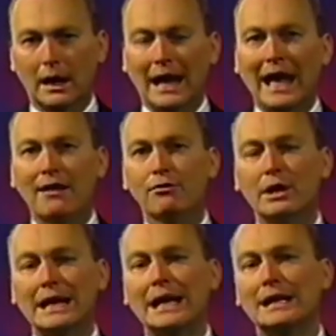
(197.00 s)

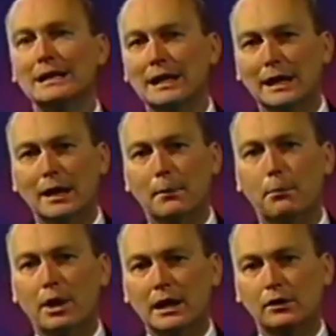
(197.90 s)
Every ending
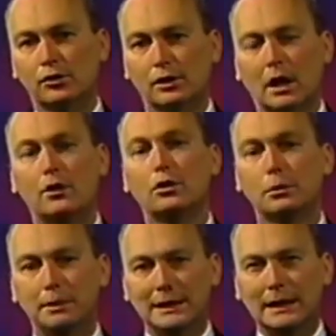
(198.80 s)
brings a new
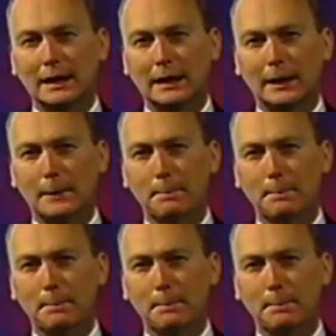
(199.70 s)
beginning.